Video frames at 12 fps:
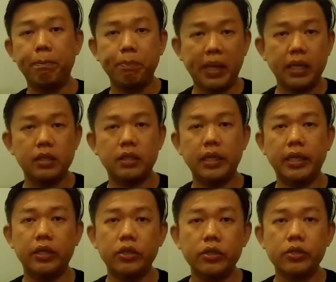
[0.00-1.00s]
base
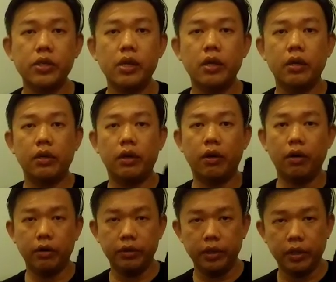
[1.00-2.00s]
layers
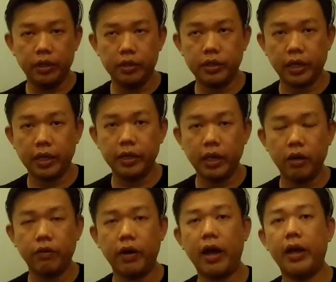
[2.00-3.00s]
on the second day of
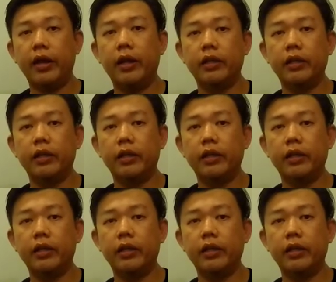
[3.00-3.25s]
a hike.